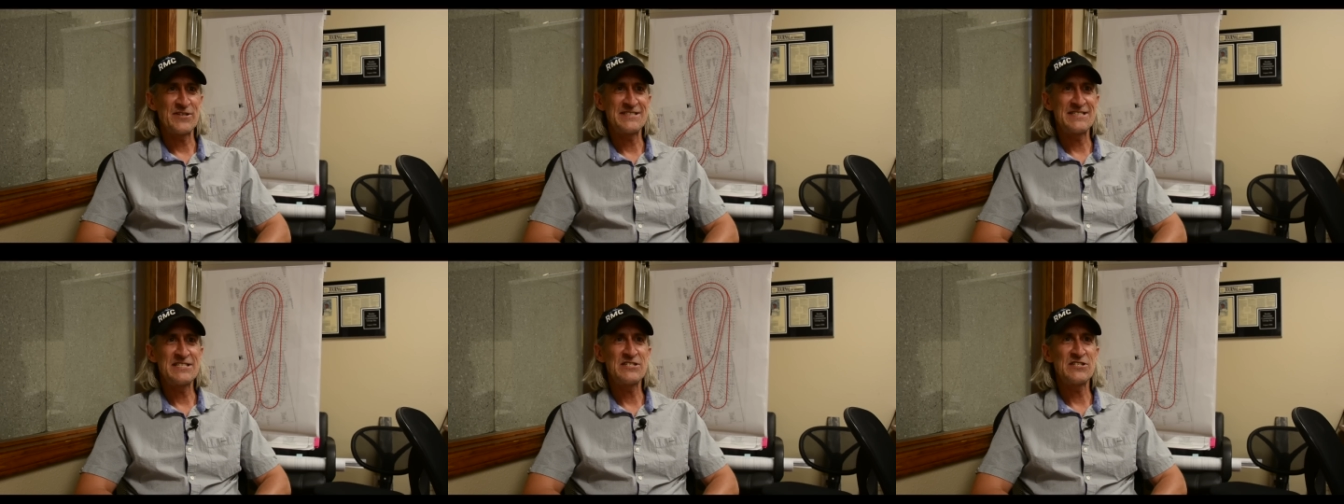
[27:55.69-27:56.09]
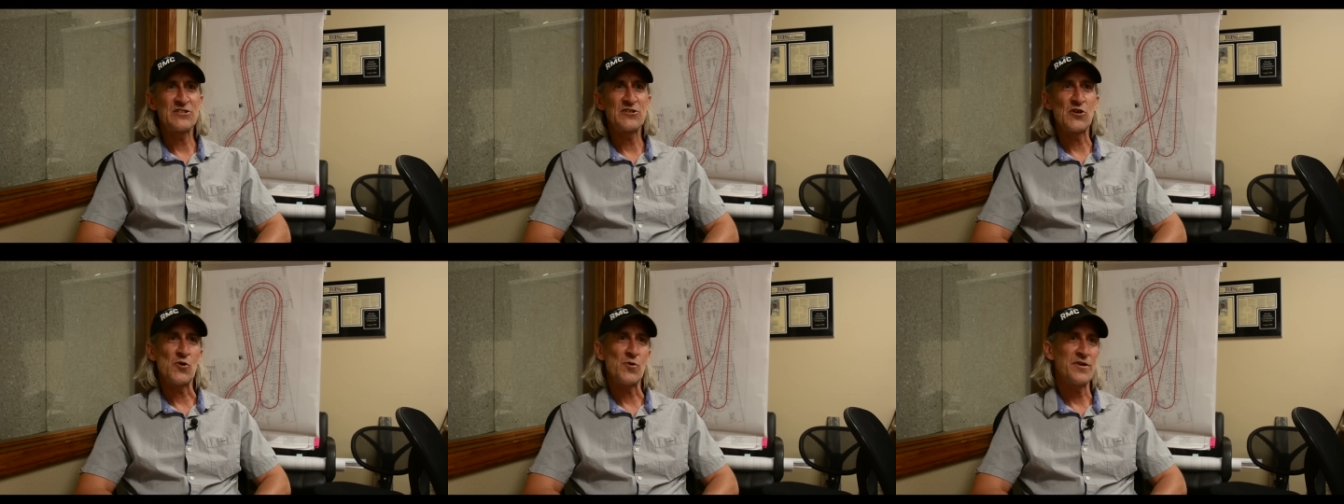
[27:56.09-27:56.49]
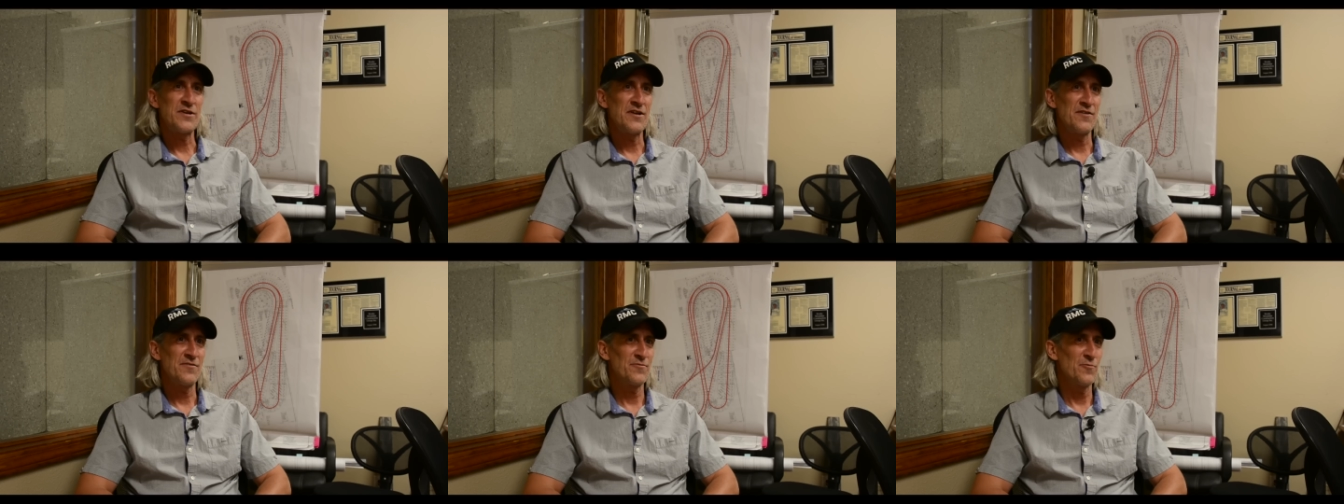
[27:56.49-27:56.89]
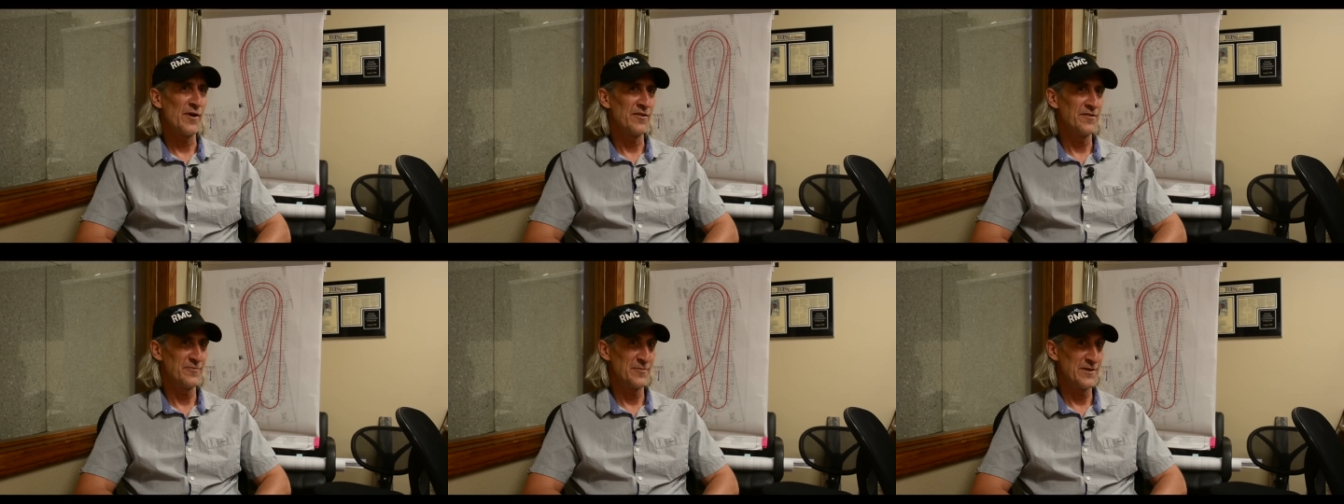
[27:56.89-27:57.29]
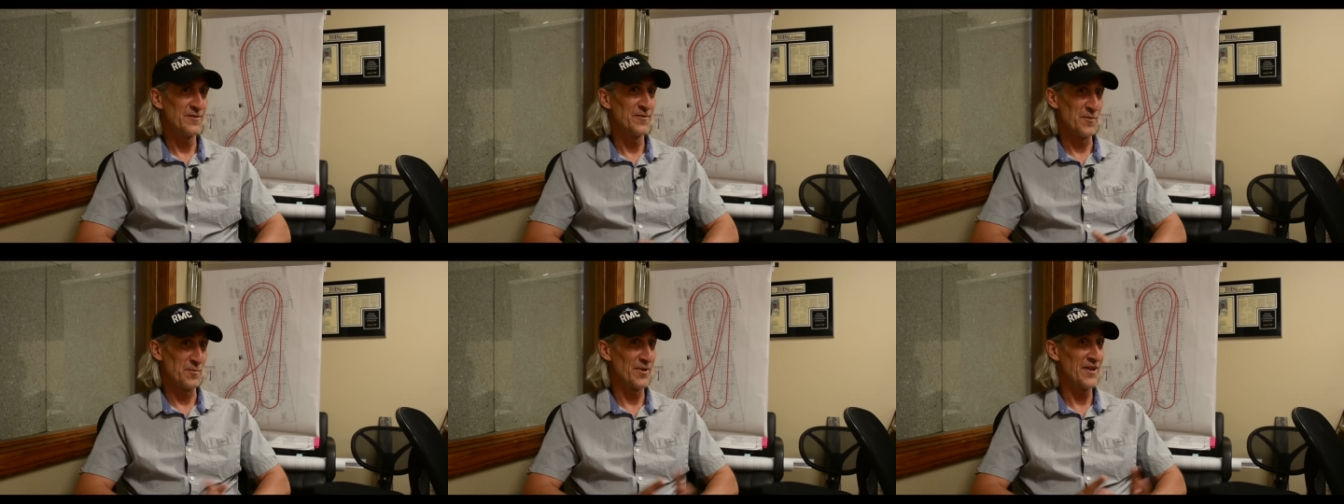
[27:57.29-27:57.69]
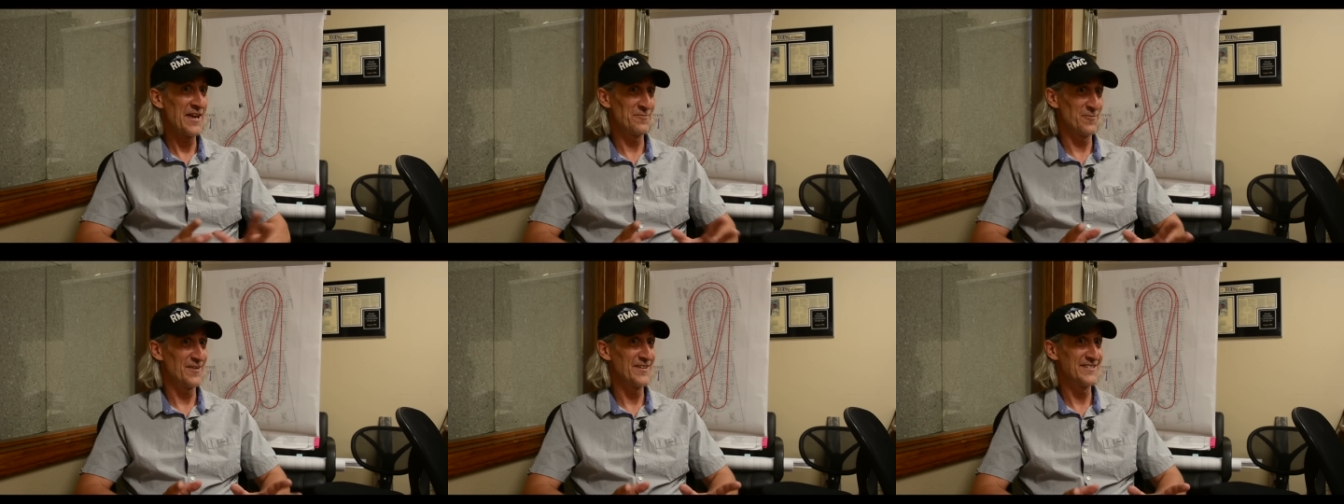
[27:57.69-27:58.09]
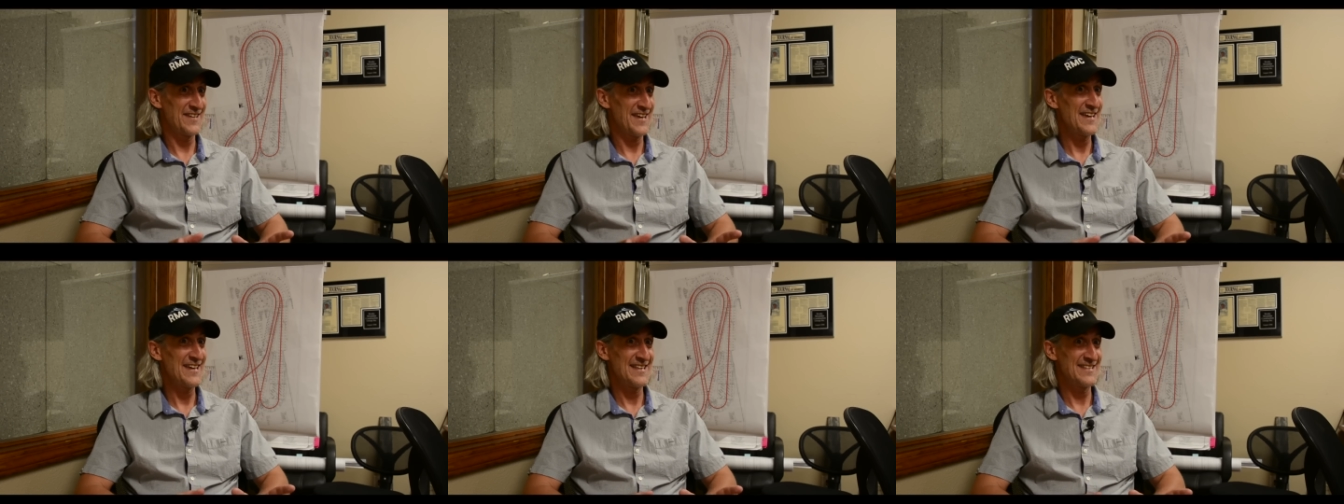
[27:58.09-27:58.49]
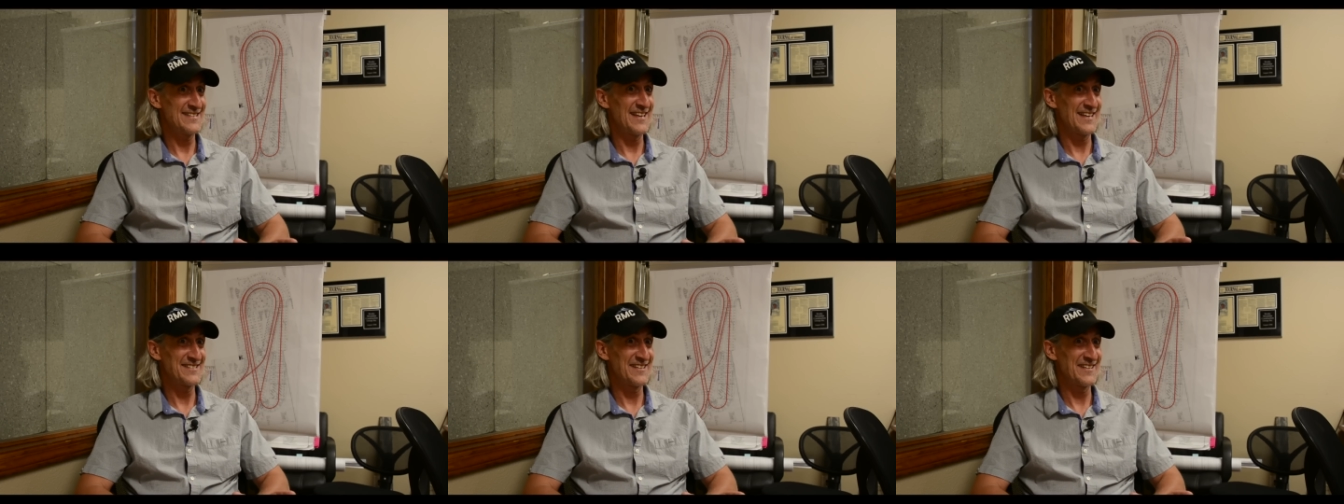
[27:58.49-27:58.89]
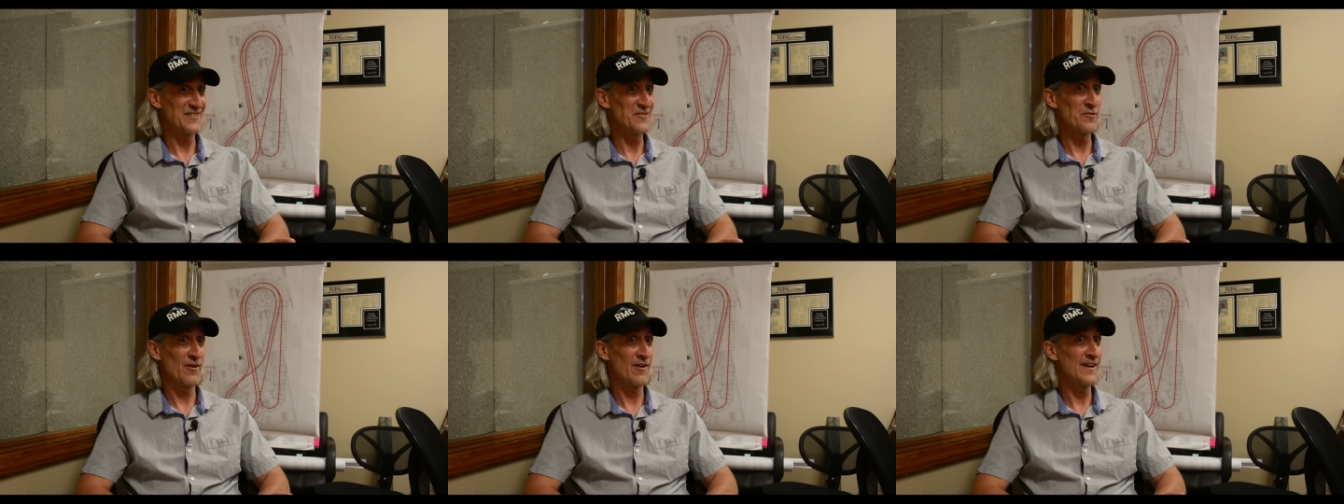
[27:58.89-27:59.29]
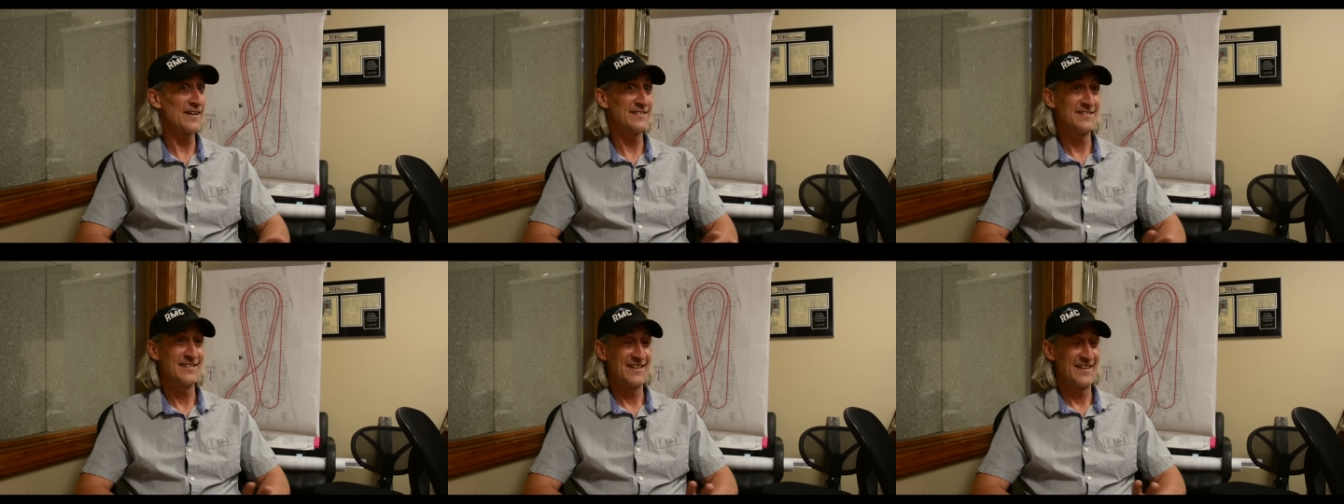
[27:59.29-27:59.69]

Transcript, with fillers: It didn't go enough well and we know the plan was, hey, this thing's gonna go great